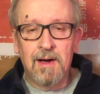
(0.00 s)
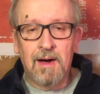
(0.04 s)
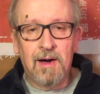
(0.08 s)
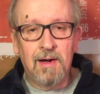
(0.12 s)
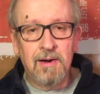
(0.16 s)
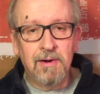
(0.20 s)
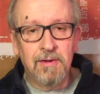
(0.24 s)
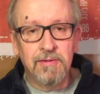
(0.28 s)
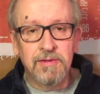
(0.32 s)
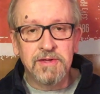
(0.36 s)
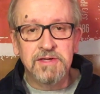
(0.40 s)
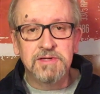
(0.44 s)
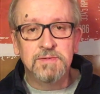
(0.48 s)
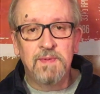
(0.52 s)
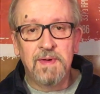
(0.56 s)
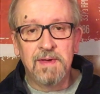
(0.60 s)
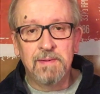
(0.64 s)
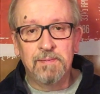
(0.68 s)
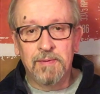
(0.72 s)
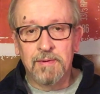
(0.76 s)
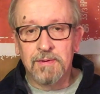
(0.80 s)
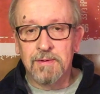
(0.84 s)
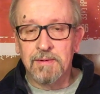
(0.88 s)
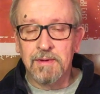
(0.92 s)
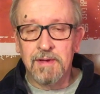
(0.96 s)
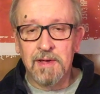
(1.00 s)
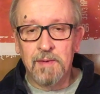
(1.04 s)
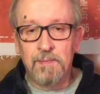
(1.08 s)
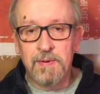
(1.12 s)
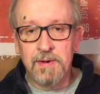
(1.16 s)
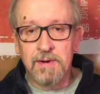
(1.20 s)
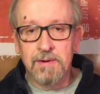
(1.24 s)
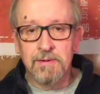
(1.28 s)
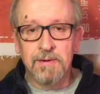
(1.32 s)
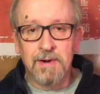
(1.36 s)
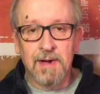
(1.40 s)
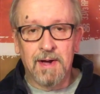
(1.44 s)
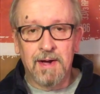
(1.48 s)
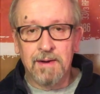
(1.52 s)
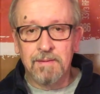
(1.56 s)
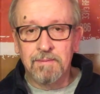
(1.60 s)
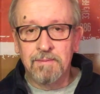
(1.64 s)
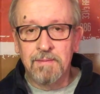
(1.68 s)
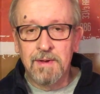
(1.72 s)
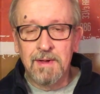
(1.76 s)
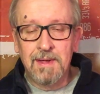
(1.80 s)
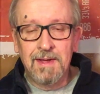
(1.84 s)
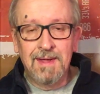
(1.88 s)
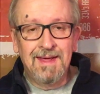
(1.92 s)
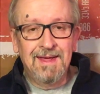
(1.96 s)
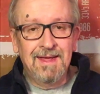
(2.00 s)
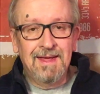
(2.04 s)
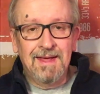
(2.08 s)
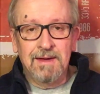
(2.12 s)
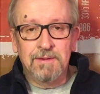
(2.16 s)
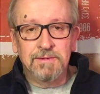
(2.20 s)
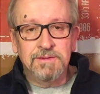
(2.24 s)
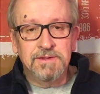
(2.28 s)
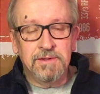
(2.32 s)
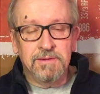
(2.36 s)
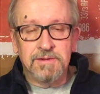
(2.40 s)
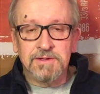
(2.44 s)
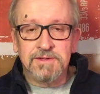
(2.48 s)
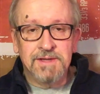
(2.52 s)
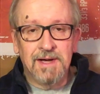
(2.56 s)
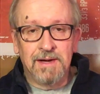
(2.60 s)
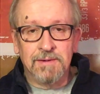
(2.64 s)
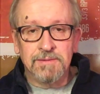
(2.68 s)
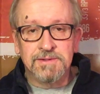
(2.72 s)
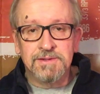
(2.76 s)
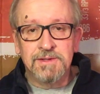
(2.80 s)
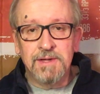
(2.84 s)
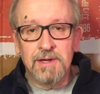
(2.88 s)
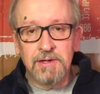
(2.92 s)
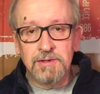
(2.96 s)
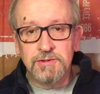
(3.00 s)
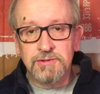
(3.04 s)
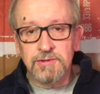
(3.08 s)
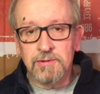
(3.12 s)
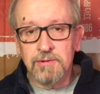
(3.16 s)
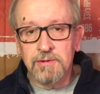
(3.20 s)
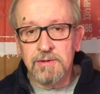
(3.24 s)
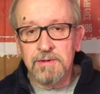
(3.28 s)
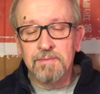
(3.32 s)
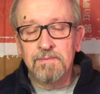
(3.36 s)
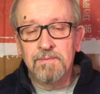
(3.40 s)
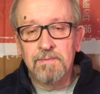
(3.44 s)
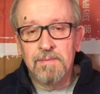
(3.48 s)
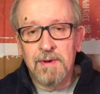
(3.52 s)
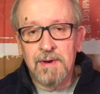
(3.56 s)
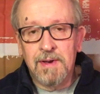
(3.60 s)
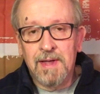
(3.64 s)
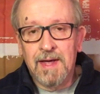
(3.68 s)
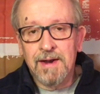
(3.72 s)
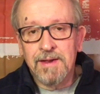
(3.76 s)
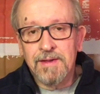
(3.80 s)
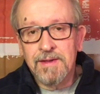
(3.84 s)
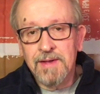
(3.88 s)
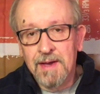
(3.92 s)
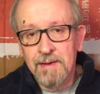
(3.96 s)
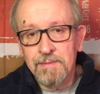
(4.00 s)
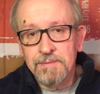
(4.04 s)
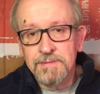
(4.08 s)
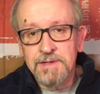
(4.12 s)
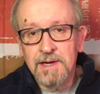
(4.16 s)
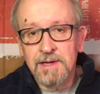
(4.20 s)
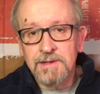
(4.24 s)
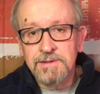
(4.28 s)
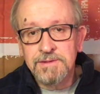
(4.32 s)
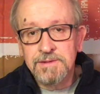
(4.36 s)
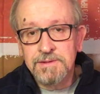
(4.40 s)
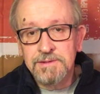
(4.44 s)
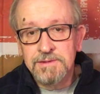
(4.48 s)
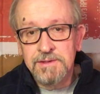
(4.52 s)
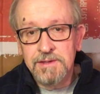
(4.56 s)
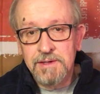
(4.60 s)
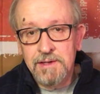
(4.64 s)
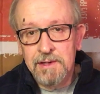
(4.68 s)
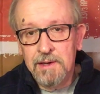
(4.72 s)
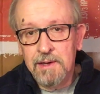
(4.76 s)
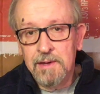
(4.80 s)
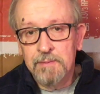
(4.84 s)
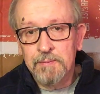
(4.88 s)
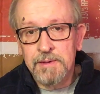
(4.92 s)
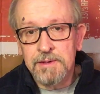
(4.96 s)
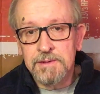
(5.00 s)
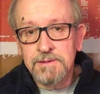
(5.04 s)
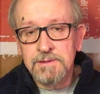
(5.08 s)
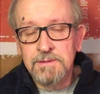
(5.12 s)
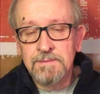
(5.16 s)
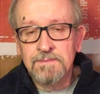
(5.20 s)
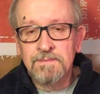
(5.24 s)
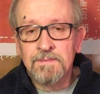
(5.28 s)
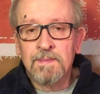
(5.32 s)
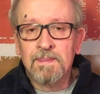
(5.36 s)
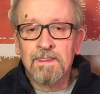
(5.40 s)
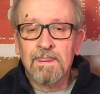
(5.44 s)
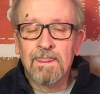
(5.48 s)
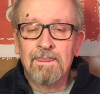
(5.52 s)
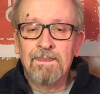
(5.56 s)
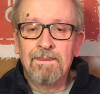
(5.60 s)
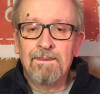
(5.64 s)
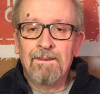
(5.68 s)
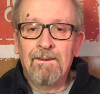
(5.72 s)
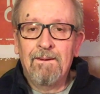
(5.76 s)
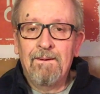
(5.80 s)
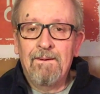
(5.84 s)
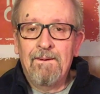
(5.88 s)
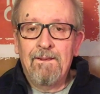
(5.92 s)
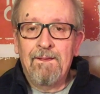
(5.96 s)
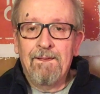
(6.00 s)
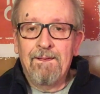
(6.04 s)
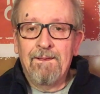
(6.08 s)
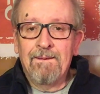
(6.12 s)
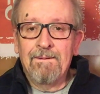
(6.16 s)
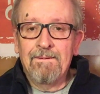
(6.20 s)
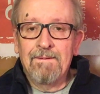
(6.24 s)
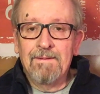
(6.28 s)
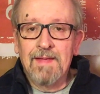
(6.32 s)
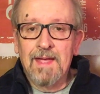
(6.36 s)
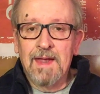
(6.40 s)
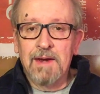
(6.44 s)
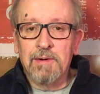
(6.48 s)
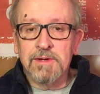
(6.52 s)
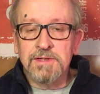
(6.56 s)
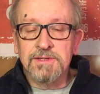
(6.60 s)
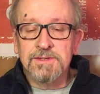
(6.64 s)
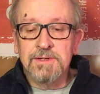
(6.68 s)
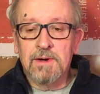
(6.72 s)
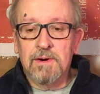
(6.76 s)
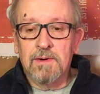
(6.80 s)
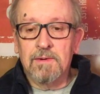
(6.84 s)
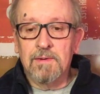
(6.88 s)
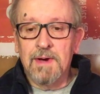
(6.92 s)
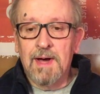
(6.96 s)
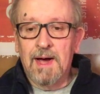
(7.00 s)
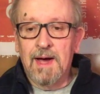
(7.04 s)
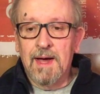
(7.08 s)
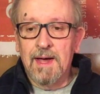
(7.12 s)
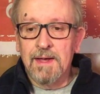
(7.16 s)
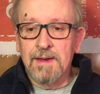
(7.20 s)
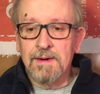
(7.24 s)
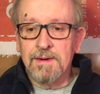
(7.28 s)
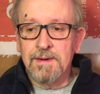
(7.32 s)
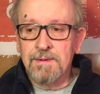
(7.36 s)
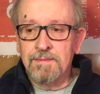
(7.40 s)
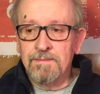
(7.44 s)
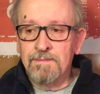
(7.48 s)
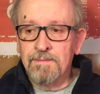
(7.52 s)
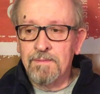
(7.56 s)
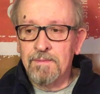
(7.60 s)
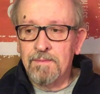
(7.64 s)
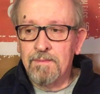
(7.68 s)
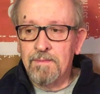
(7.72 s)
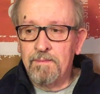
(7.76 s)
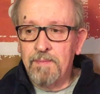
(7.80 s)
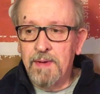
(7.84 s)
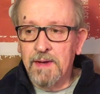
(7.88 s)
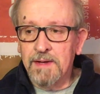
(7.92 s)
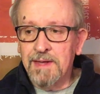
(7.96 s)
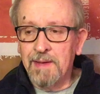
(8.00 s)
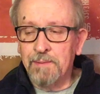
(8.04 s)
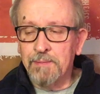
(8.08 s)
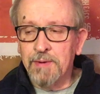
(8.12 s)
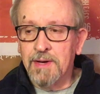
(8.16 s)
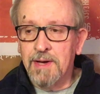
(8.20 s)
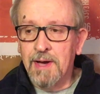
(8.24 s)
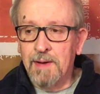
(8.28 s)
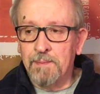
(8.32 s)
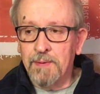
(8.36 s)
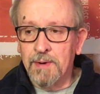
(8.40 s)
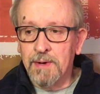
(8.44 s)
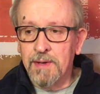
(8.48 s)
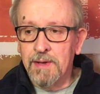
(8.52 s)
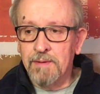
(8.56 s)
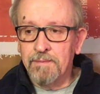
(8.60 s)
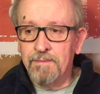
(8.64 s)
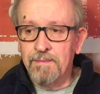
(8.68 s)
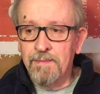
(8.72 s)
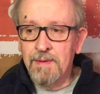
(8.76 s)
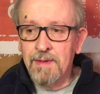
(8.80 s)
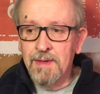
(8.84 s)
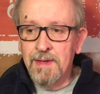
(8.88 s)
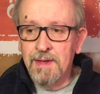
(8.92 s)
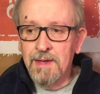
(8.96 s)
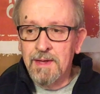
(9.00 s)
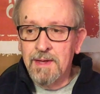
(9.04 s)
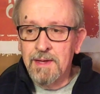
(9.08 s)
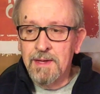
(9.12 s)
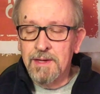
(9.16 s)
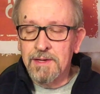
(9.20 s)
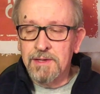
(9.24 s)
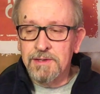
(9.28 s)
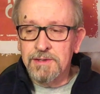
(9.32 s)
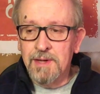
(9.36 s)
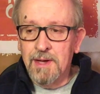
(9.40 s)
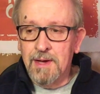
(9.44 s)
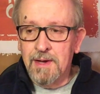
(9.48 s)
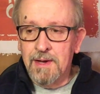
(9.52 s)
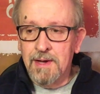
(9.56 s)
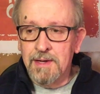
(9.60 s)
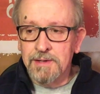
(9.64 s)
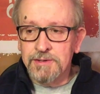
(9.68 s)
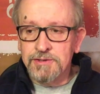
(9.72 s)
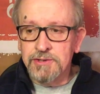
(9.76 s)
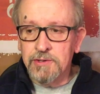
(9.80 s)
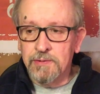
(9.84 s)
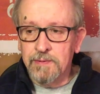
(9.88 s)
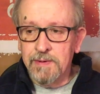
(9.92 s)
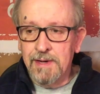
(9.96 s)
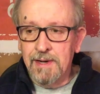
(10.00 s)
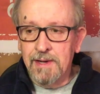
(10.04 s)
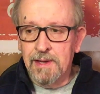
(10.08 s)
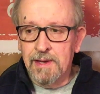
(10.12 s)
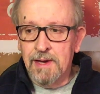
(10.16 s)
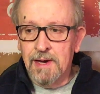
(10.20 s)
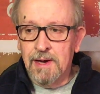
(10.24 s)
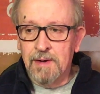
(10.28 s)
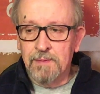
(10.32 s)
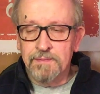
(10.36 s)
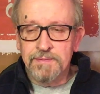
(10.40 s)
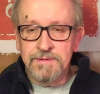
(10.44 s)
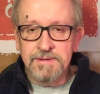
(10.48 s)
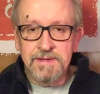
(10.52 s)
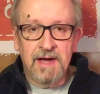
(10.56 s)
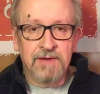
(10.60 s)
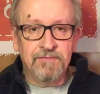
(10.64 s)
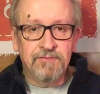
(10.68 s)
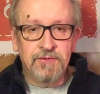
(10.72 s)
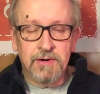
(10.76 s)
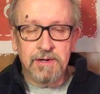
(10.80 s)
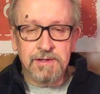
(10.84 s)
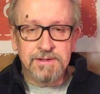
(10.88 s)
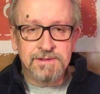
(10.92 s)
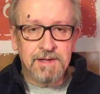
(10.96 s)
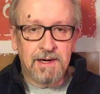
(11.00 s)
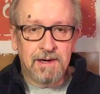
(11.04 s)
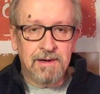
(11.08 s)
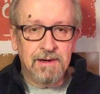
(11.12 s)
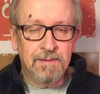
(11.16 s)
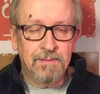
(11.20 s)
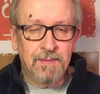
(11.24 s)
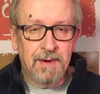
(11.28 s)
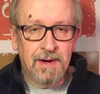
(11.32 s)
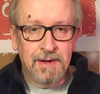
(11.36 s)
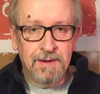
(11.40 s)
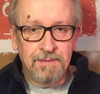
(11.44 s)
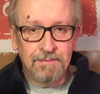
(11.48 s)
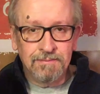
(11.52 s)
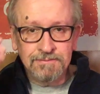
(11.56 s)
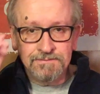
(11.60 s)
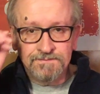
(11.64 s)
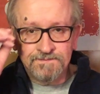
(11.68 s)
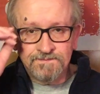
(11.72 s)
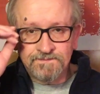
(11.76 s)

All of these people appeared on, it was either Soundstage or a lot of times Austin City Limits. Anyway, so I had picked up a couple of Joe Ely albums after I saw him on,